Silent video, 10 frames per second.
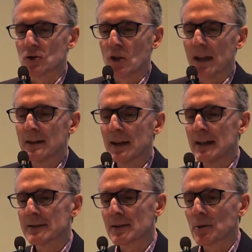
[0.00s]
gender
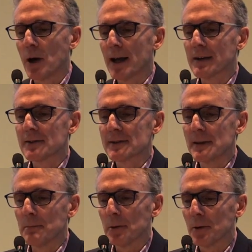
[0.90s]
isn't quite as
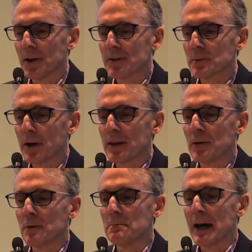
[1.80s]
simple as whether
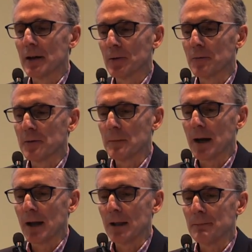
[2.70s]
you're male or
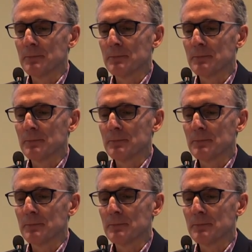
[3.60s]
female.